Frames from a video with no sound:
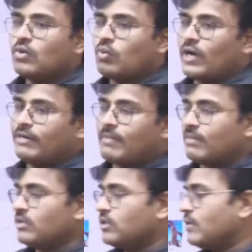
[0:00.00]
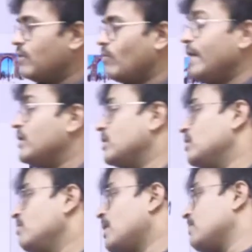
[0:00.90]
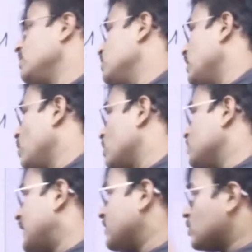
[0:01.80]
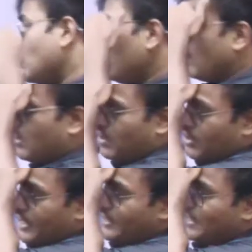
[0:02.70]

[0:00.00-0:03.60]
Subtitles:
white marble. White marble, yellow sandstone, red